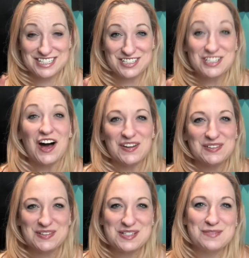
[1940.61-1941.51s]

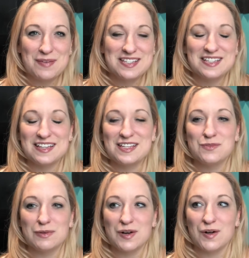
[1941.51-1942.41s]
toddlers basically is what
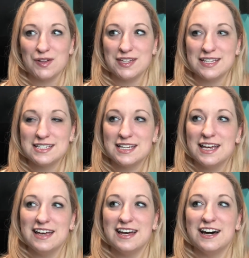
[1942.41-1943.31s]
we called it.
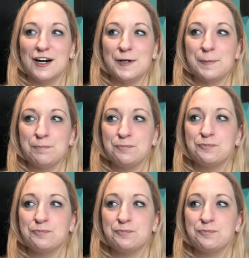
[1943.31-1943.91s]
Um,